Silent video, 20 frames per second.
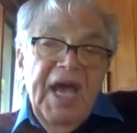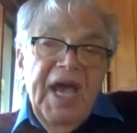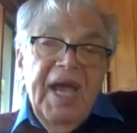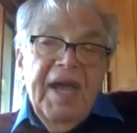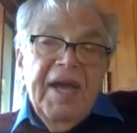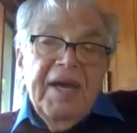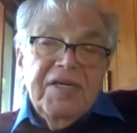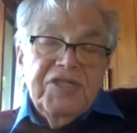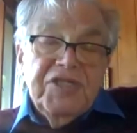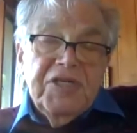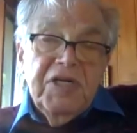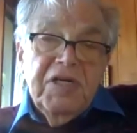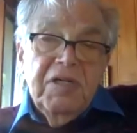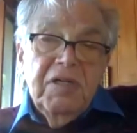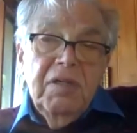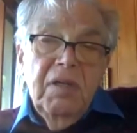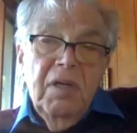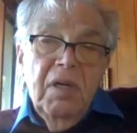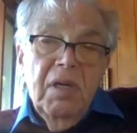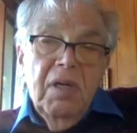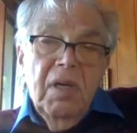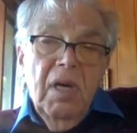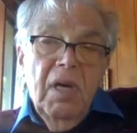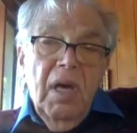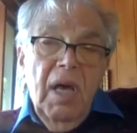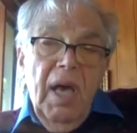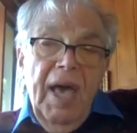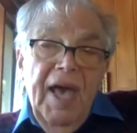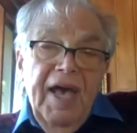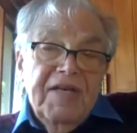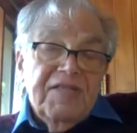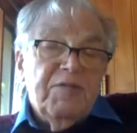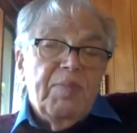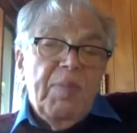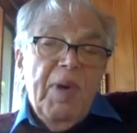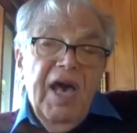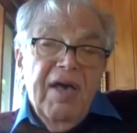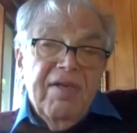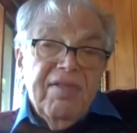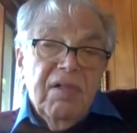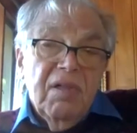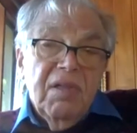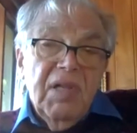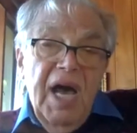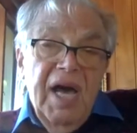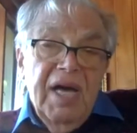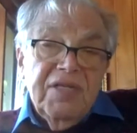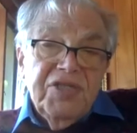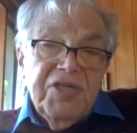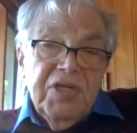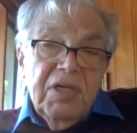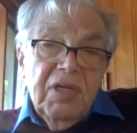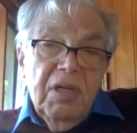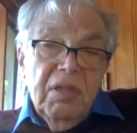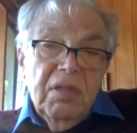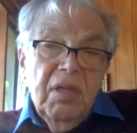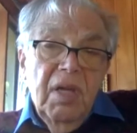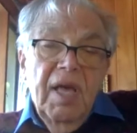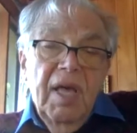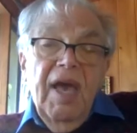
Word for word: action as pathological,